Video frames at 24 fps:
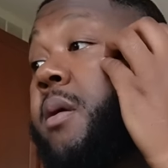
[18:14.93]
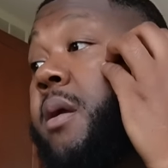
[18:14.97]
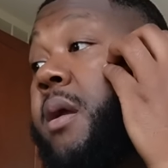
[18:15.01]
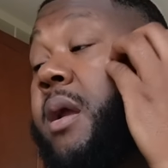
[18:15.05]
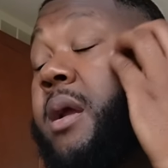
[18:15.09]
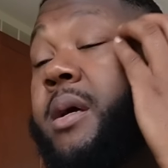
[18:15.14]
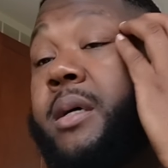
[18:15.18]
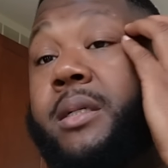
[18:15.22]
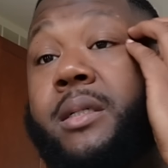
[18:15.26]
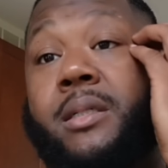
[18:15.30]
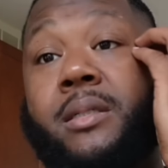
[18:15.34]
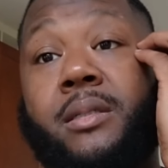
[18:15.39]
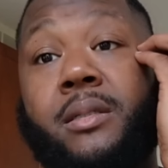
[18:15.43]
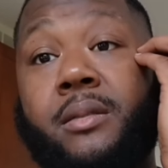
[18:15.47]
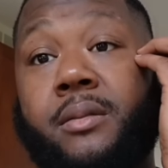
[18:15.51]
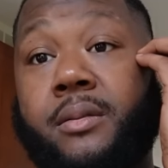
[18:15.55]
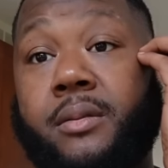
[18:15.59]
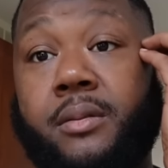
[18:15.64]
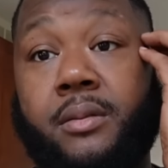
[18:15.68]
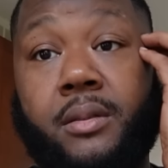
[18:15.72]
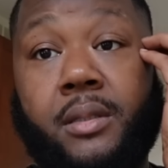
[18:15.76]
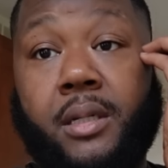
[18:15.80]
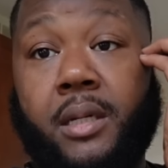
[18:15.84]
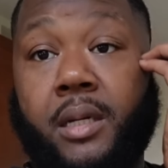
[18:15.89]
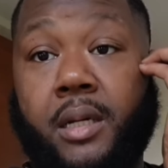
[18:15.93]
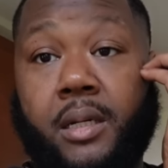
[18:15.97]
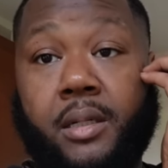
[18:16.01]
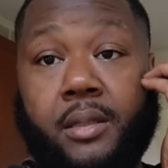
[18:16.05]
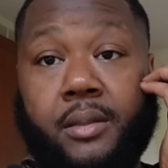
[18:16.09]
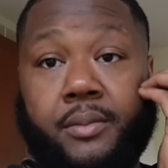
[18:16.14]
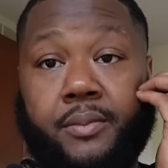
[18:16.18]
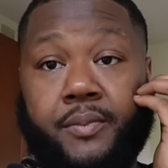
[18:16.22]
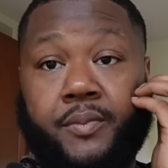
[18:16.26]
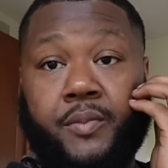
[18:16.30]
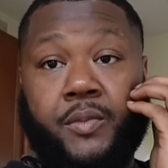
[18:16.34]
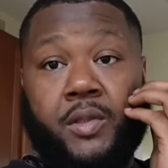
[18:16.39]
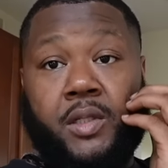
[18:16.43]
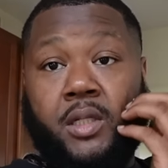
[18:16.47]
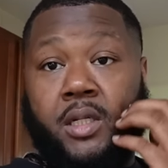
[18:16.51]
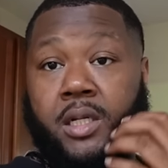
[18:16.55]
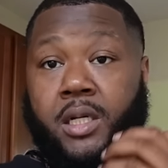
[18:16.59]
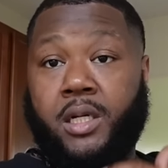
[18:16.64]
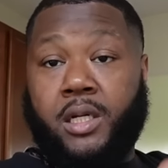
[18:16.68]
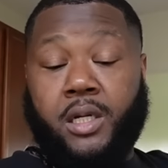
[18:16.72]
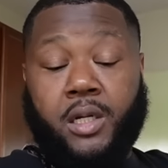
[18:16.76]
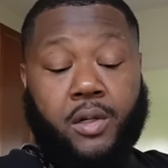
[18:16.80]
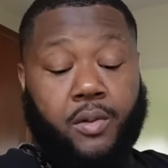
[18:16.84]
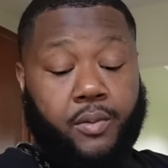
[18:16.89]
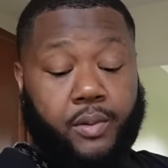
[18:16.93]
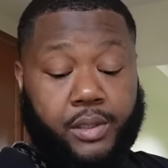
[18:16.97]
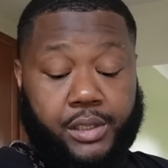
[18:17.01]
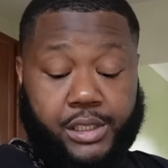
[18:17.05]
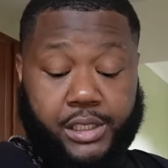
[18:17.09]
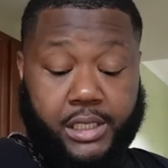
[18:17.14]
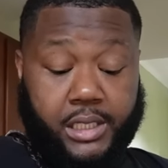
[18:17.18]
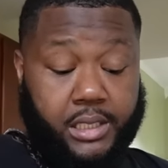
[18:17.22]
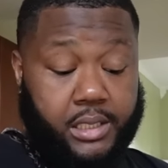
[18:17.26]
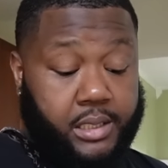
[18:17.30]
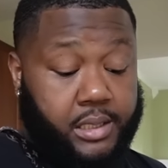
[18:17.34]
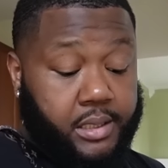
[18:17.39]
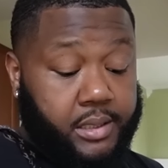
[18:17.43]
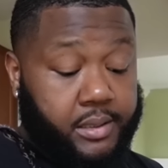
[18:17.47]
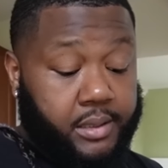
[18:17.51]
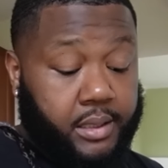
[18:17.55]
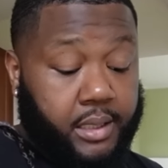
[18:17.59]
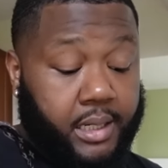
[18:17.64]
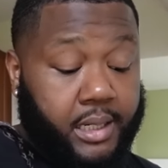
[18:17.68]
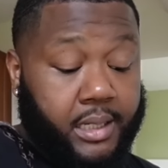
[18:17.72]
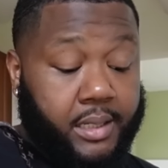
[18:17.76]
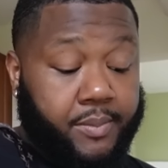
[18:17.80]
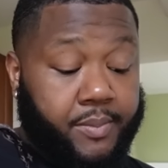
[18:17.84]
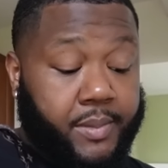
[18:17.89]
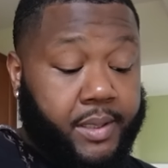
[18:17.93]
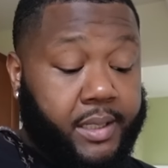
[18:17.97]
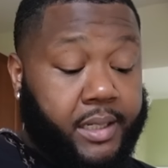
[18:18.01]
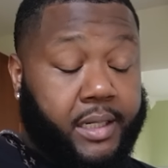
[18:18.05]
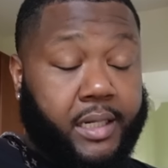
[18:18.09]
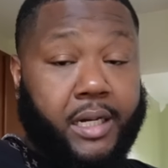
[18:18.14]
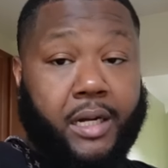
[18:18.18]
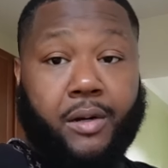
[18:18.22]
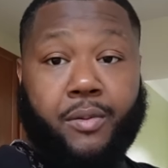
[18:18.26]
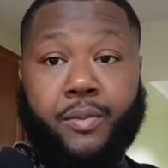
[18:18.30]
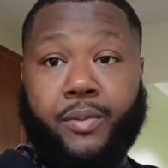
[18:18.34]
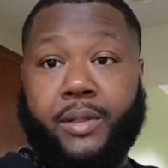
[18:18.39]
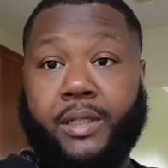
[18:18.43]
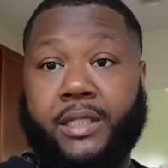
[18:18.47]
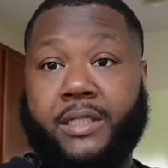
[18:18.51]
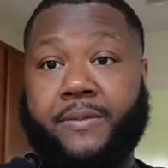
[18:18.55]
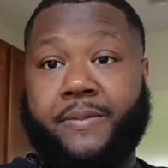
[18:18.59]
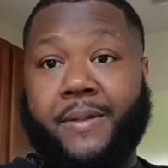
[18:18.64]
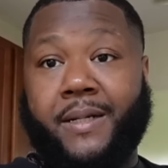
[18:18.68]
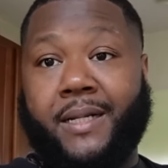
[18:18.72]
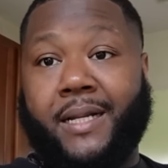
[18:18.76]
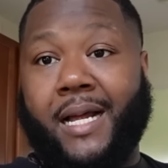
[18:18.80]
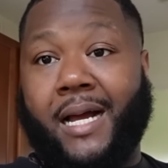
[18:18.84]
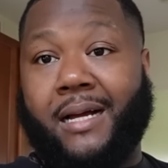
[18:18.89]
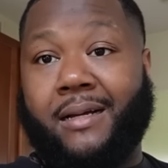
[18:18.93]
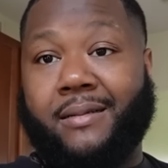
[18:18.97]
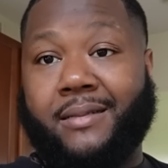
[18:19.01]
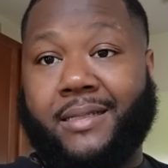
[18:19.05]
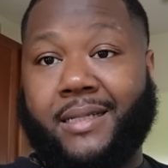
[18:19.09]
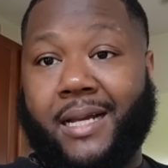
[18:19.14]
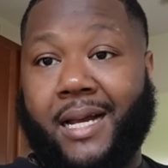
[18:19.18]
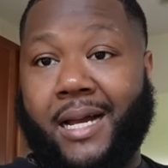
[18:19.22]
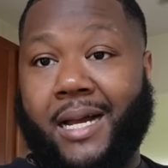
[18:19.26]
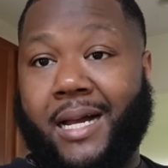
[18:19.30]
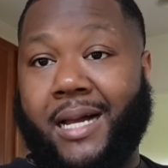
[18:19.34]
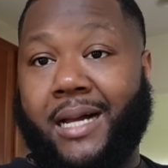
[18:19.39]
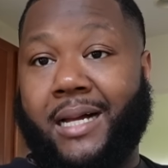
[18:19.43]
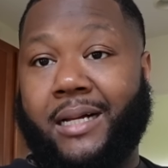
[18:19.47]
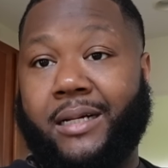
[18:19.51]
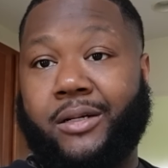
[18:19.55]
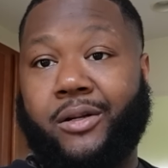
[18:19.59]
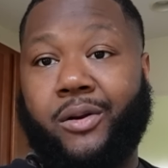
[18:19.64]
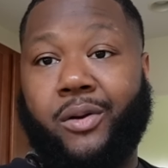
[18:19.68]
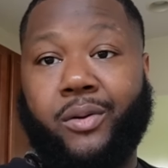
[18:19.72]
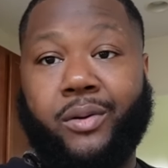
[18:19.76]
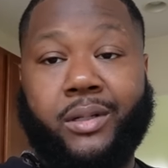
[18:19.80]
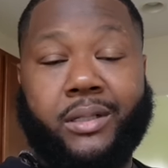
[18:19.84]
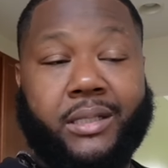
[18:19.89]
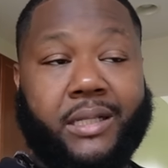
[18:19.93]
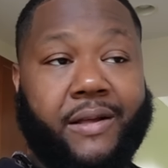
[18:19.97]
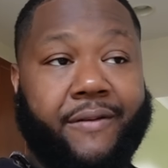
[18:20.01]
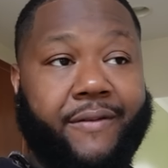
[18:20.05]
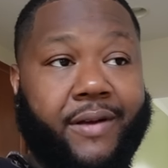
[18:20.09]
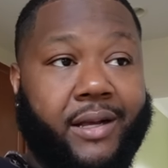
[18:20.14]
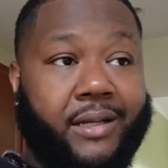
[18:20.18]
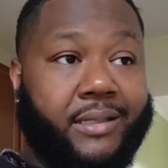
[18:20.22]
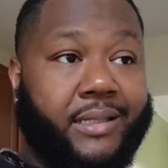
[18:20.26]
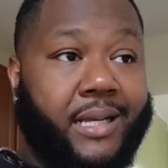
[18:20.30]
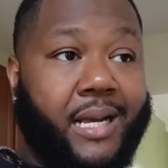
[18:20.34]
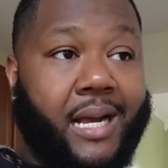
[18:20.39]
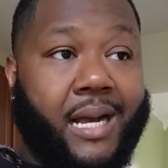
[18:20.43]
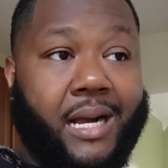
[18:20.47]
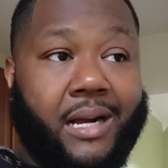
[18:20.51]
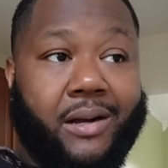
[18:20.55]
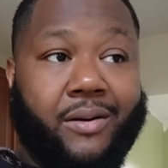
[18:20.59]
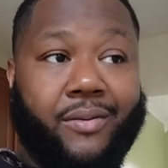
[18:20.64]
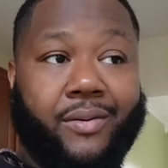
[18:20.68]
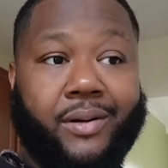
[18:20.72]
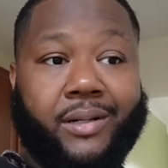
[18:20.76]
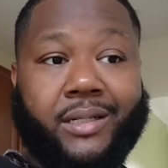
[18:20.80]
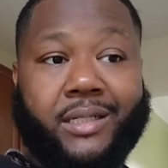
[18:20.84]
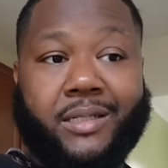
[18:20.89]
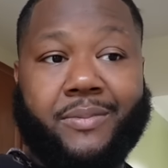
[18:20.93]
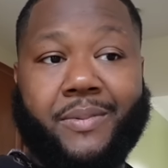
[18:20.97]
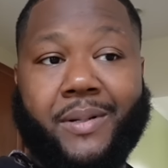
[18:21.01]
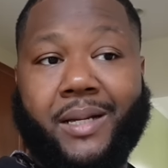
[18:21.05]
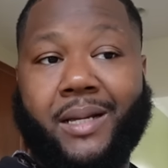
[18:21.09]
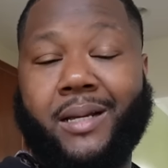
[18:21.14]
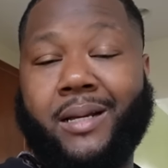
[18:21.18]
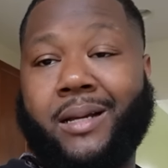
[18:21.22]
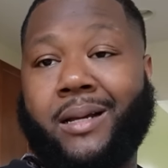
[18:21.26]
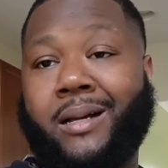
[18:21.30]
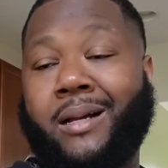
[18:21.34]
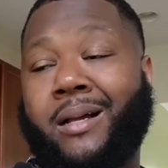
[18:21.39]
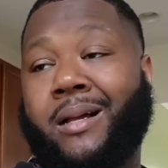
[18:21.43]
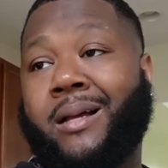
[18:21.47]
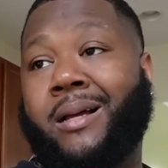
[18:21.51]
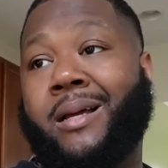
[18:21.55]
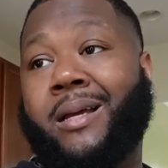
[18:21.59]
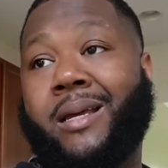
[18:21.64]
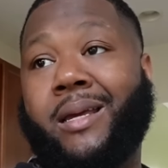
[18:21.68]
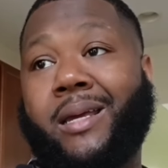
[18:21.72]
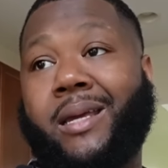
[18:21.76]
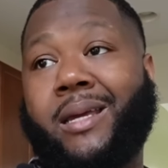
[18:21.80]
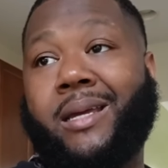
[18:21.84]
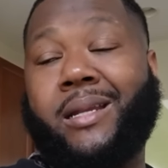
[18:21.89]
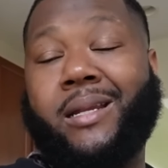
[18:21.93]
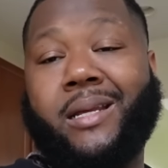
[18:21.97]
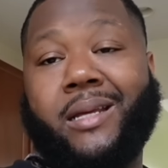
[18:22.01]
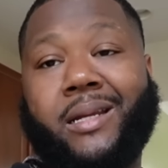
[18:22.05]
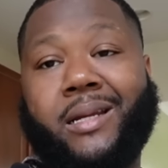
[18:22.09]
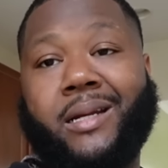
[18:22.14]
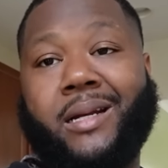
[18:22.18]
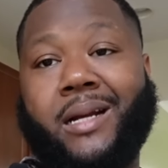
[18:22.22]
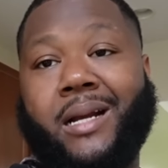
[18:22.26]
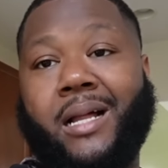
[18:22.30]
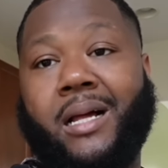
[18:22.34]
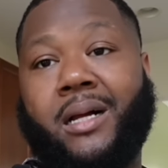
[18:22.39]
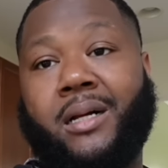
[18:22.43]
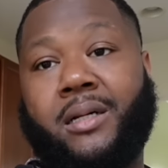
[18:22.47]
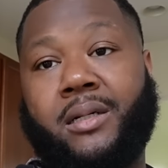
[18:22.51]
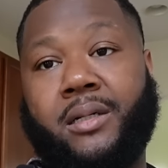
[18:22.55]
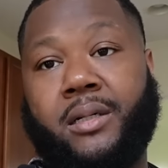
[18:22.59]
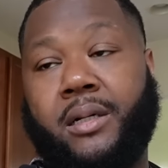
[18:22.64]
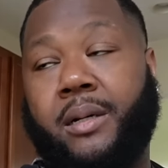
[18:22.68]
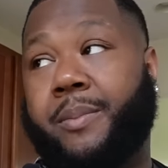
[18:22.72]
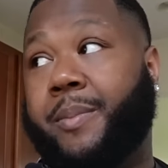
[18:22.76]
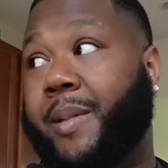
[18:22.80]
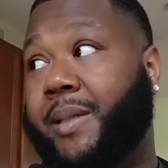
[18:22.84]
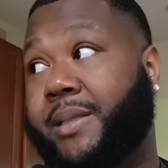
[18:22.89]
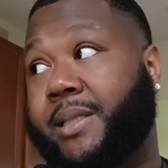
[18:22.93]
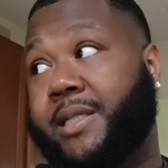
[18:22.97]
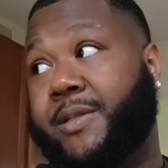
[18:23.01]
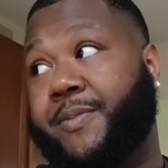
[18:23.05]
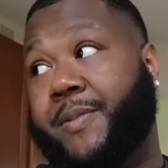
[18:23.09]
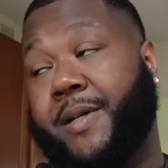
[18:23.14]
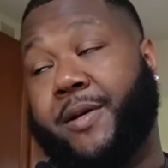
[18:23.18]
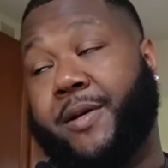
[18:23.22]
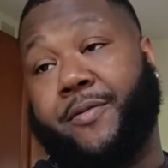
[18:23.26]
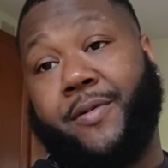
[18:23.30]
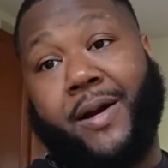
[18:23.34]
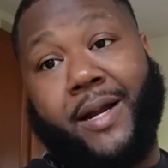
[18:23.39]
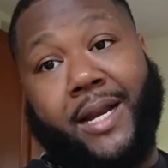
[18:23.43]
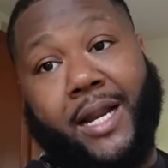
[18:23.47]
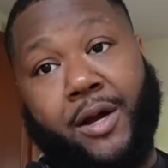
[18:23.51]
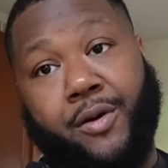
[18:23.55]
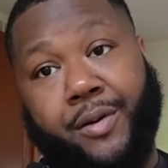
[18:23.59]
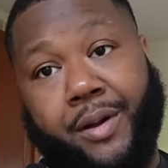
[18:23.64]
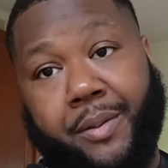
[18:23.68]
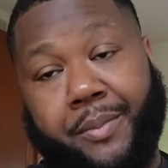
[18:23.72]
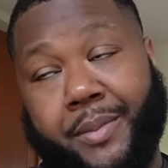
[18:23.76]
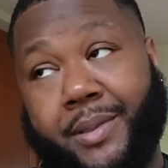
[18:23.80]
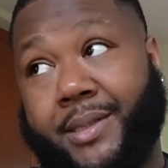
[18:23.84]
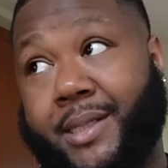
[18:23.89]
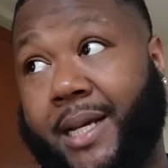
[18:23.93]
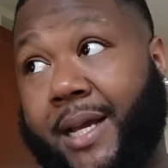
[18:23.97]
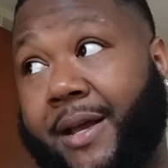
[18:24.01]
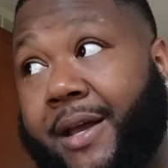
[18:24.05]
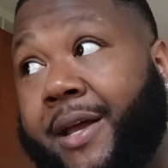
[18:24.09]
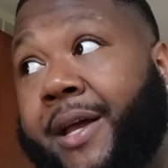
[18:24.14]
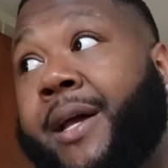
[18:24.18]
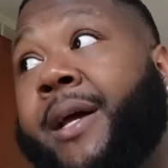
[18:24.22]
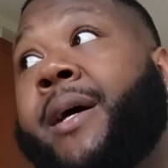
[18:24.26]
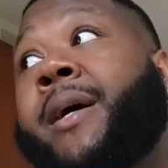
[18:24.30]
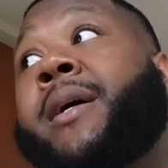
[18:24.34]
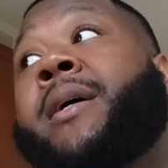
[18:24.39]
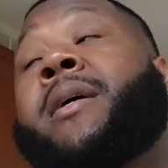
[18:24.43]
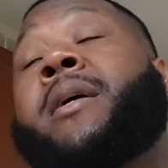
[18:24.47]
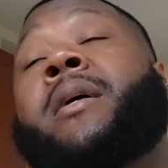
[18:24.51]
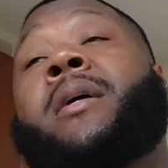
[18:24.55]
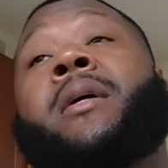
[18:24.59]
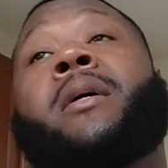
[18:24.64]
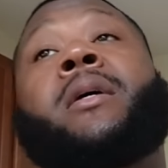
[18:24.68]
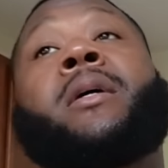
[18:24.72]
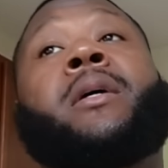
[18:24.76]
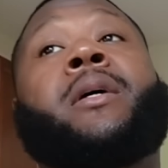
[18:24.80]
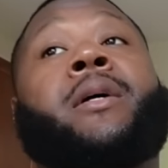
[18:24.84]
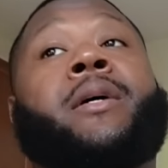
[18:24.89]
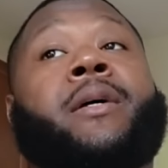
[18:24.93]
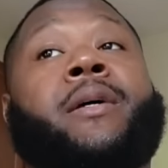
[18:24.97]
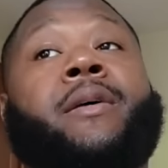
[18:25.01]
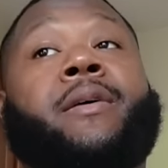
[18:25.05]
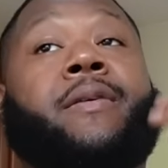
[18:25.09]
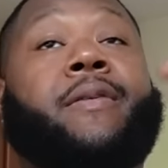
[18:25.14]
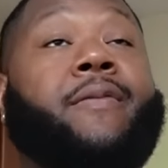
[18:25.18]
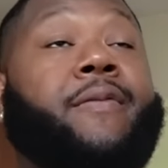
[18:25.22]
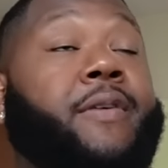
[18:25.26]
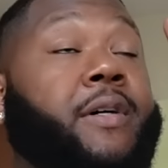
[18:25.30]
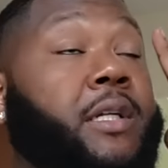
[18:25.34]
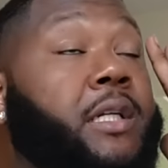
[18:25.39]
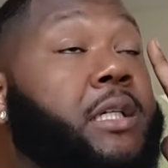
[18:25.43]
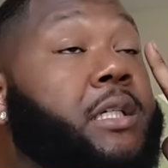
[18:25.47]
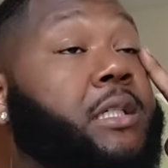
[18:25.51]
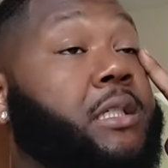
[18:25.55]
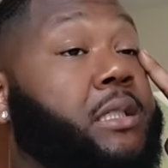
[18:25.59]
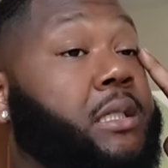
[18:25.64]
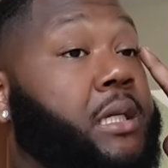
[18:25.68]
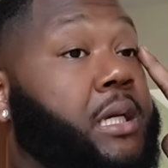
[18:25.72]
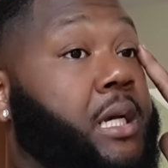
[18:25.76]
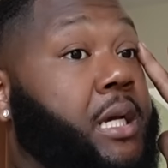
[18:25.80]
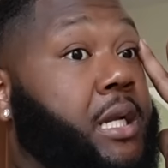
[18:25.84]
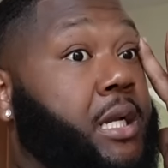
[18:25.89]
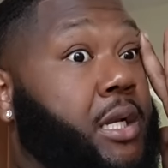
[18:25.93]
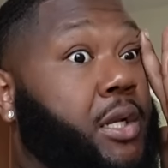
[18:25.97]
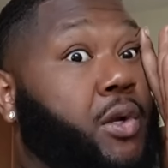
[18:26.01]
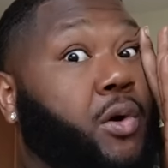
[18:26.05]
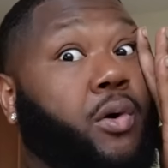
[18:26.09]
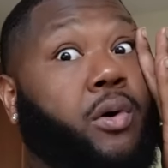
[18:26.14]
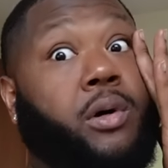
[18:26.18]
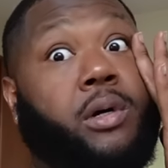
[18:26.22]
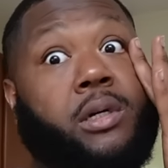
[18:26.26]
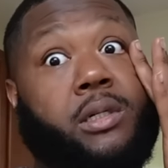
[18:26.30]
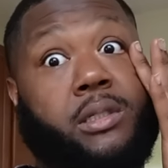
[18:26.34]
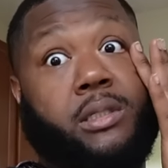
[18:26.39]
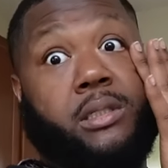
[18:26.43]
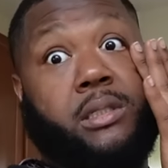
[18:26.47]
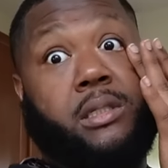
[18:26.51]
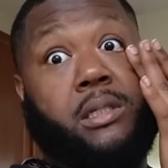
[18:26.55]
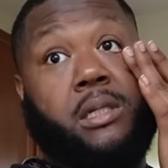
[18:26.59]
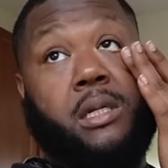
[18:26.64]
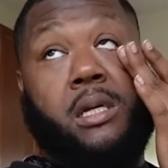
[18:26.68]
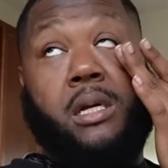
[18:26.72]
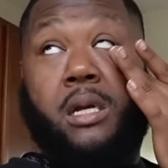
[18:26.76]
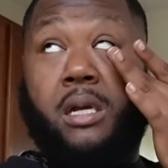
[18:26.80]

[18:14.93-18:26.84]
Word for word: Cause yeah, we chilling. All the money that I would have spent outside, doing stuff outside, going to spend, eat, da da da. I'm about to spend right now on Amazon for this indoors.